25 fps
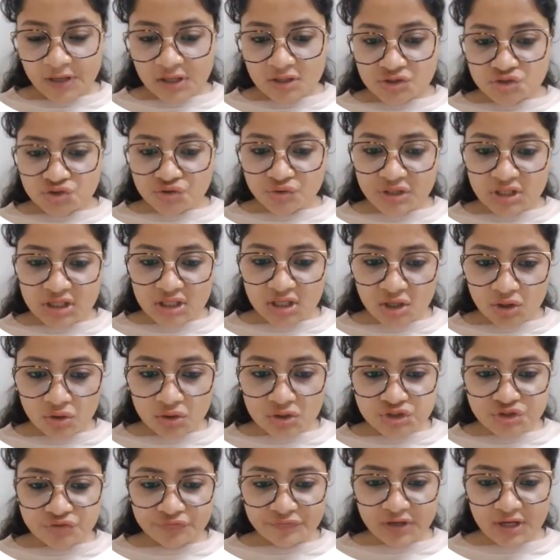So here
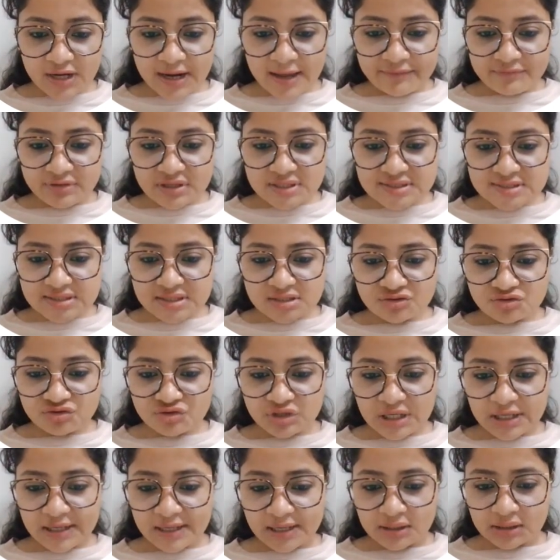also we are having, see,
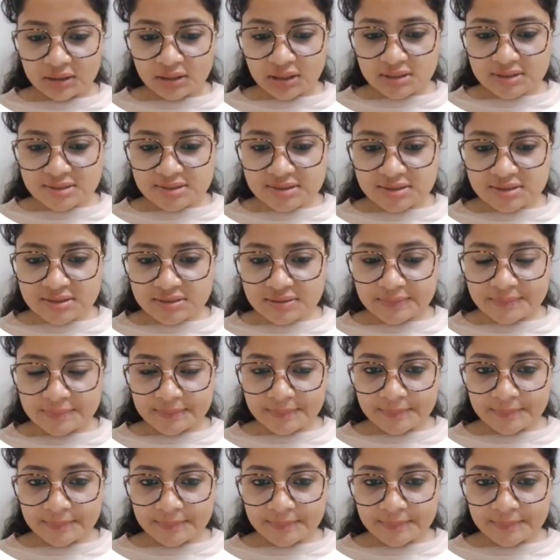three deltas.